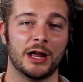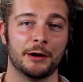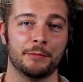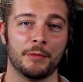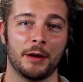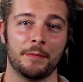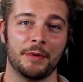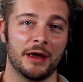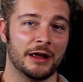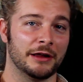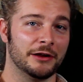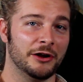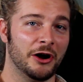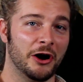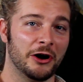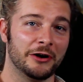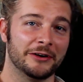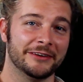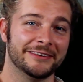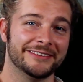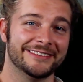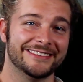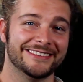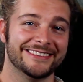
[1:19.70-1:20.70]
like my backyard,
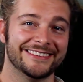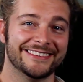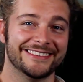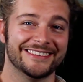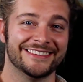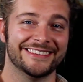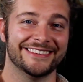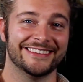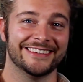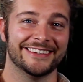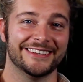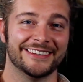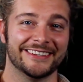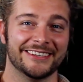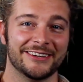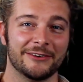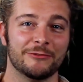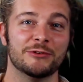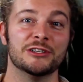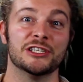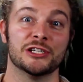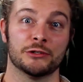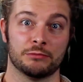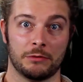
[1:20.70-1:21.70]

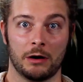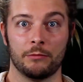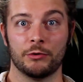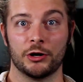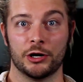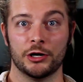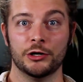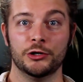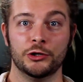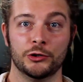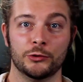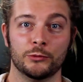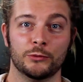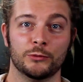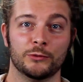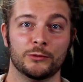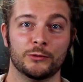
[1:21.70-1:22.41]
which is what we're gonna do.